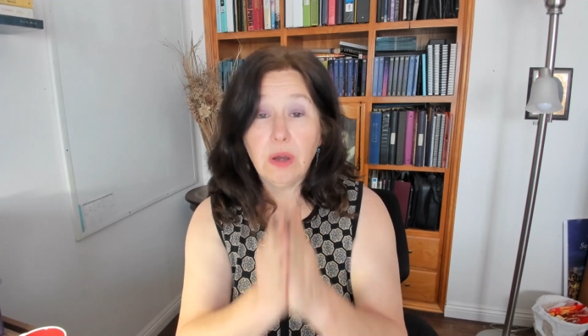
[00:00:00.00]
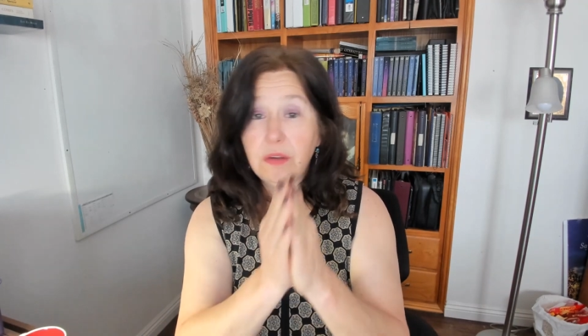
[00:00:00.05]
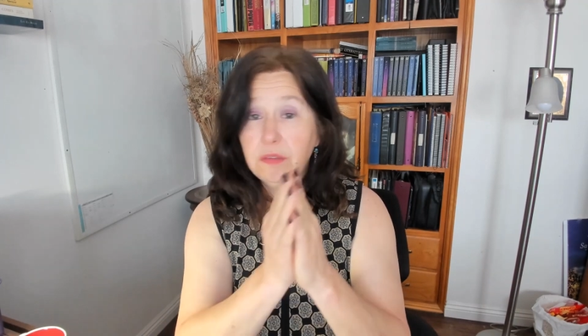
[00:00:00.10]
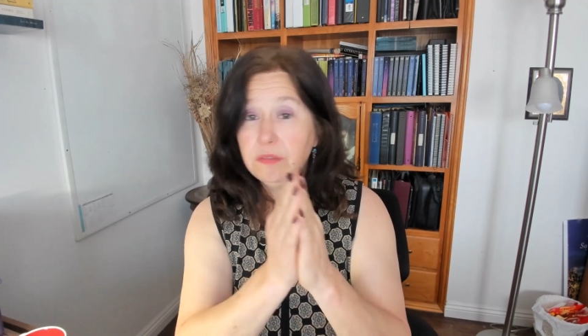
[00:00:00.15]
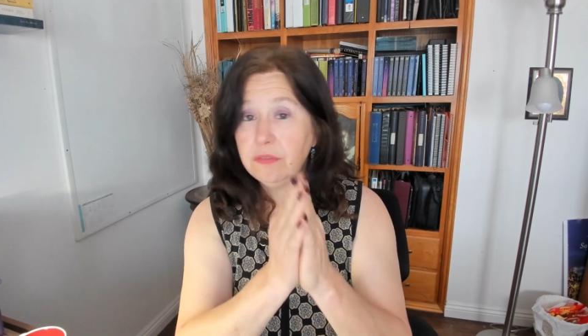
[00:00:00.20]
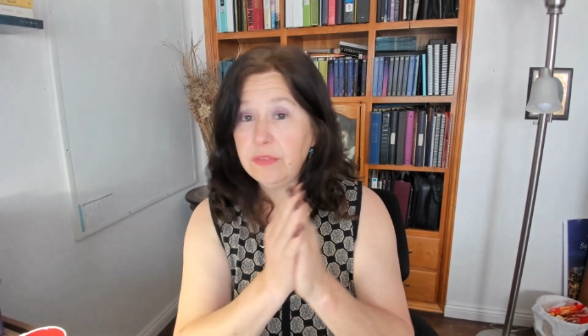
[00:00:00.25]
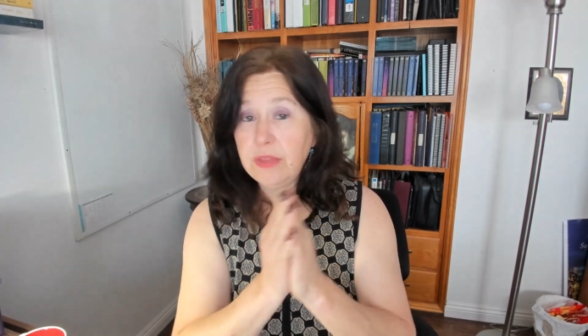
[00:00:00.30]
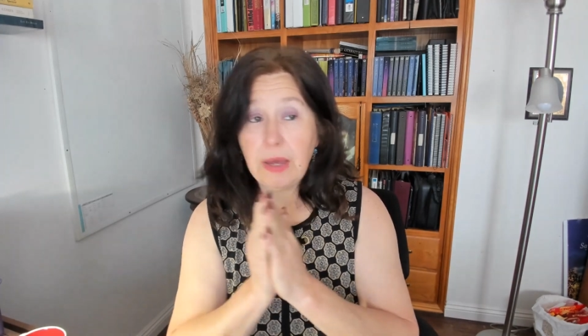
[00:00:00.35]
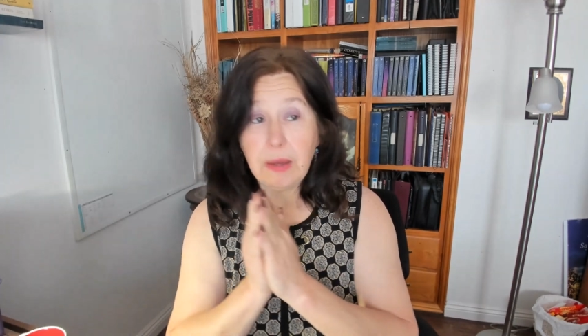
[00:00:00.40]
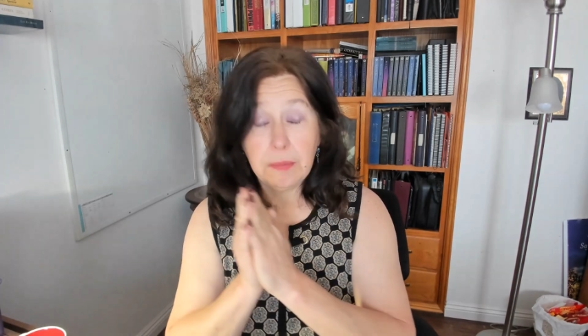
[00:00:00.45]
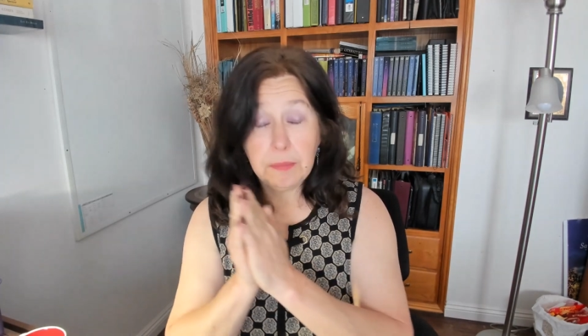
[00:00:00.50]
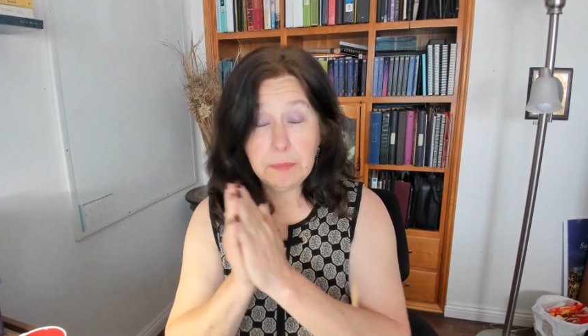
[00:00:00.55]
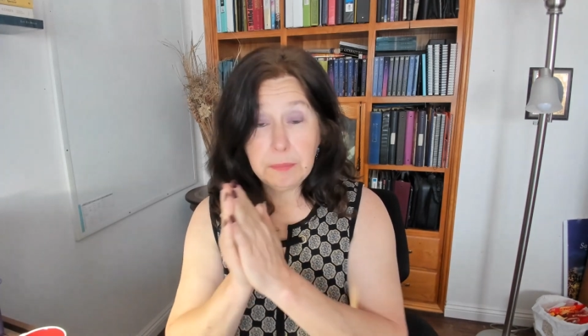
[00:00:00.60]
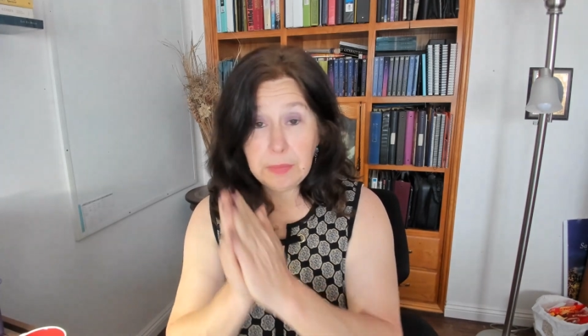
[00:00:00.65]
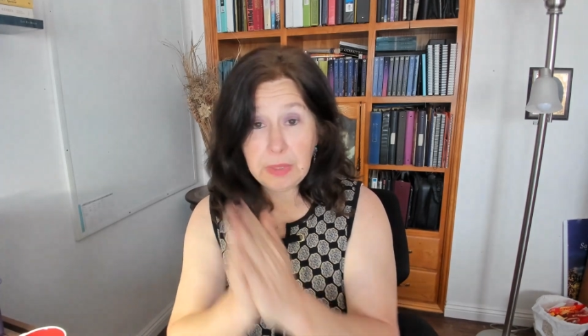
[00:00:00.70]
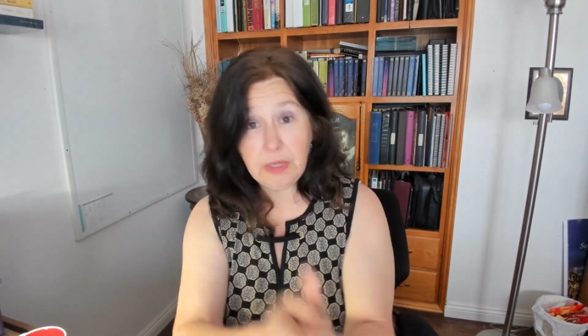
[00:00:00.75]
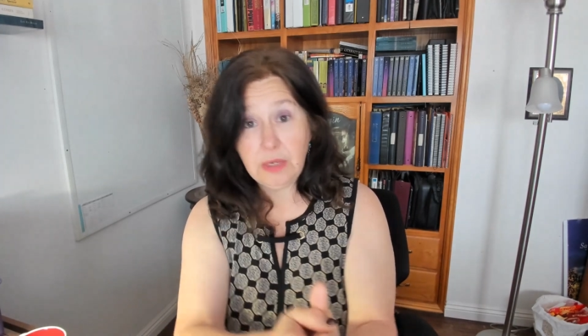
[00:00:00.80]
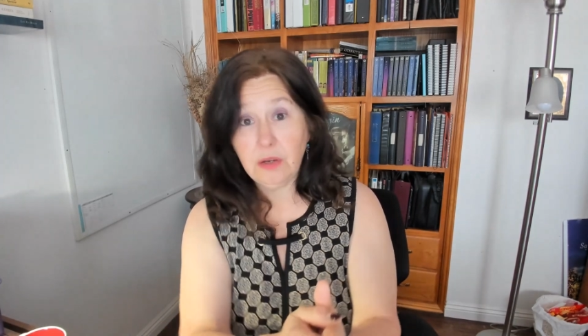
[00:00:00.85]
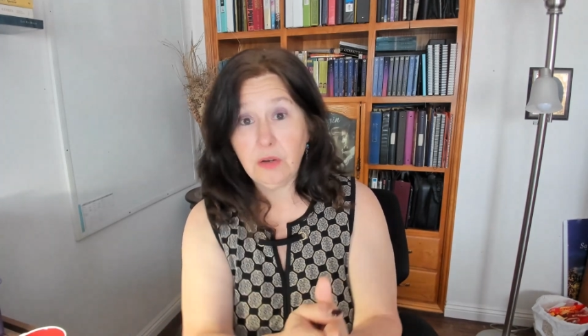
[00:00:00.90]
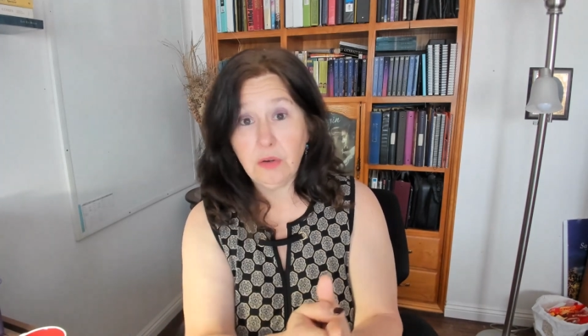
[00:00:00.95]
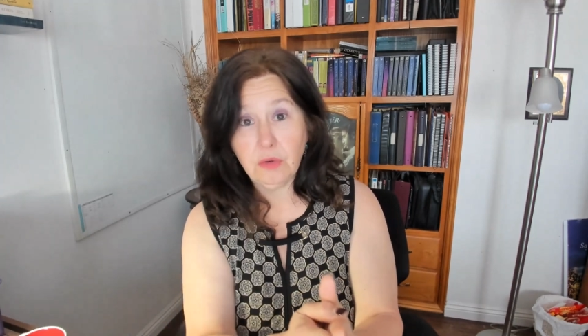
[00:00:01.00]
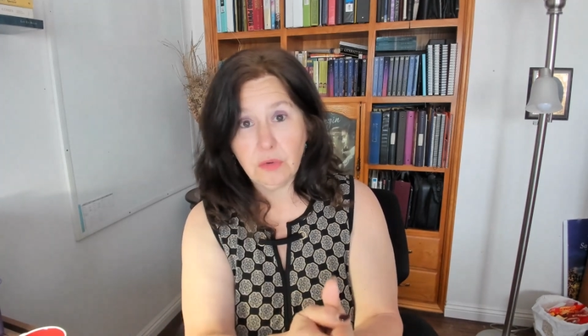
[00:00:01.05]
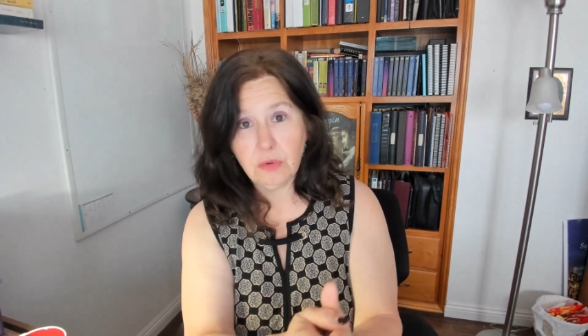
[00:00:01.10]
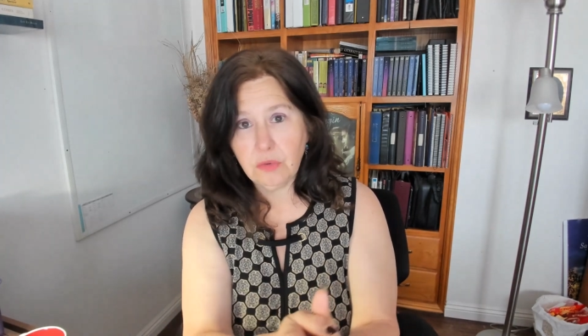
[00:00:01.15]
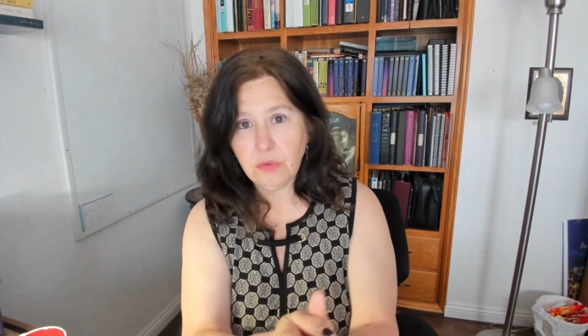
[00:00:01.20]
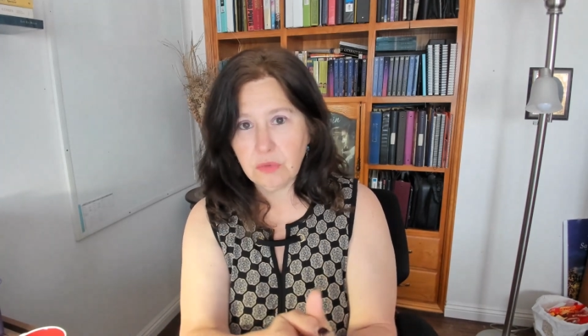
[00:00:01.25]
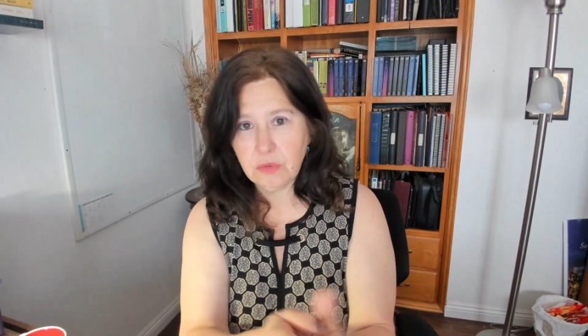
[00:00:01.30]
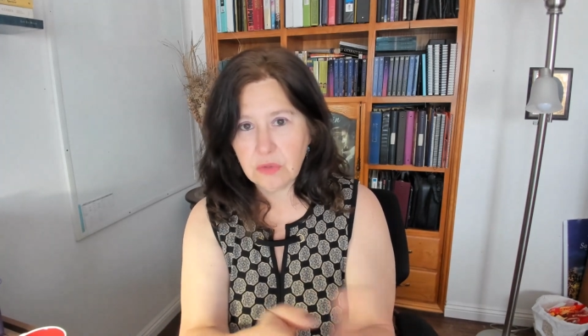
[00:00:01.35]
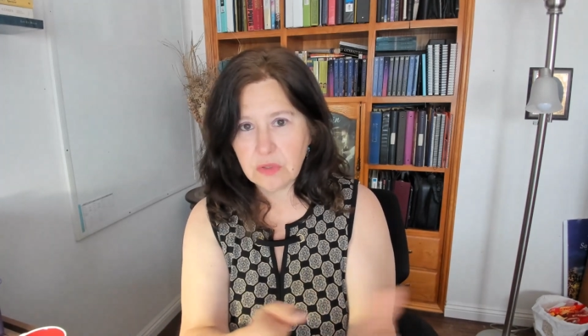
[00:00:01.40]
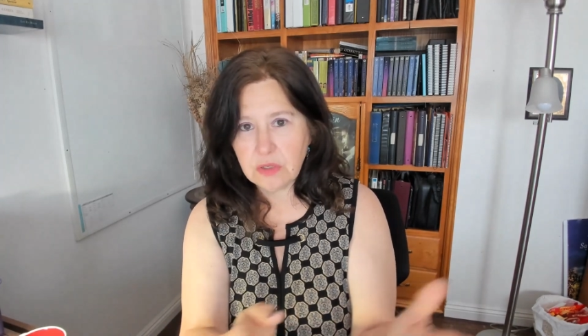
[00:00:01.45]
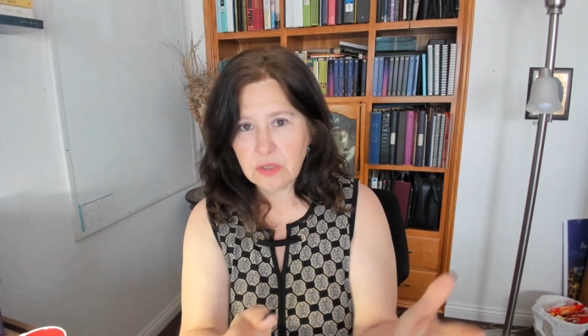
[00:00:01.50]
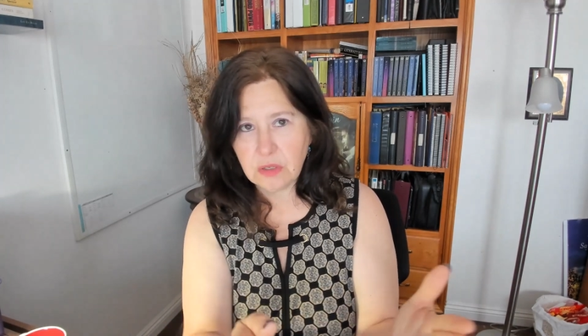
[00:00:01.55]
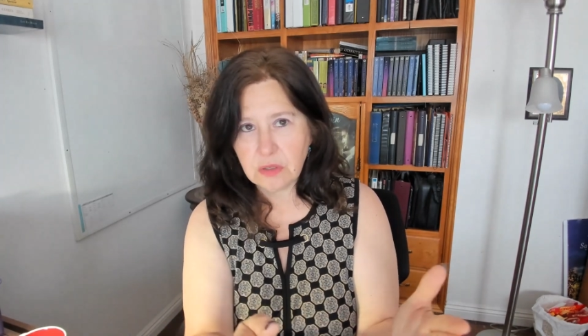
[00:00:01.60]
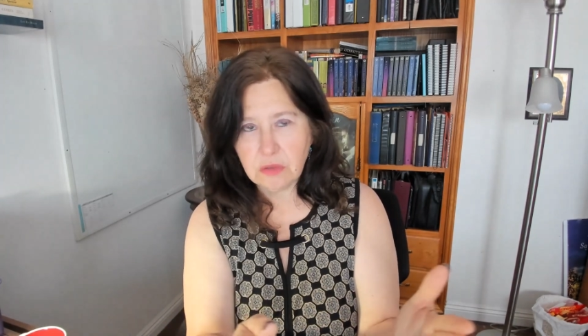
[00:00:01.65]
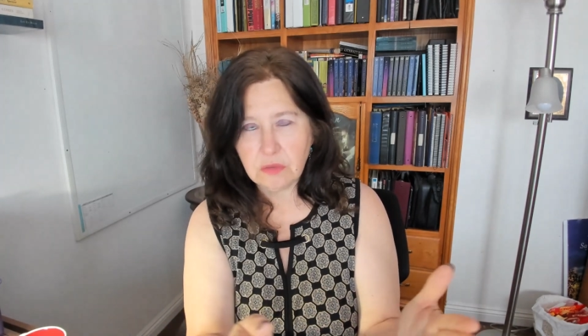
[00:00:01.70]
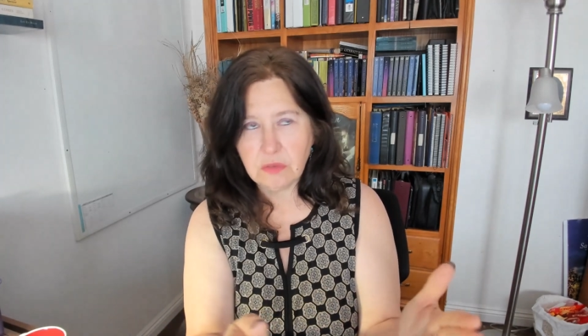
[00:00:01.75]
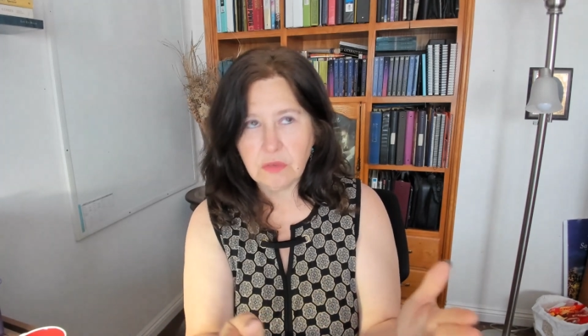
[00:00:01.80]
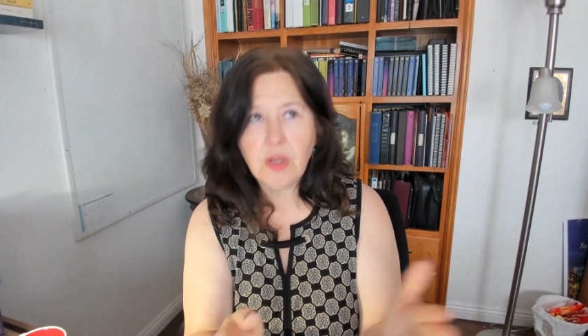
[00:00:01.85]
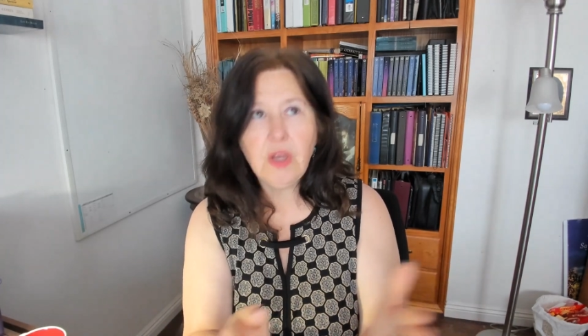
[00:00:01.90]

of that main character detective.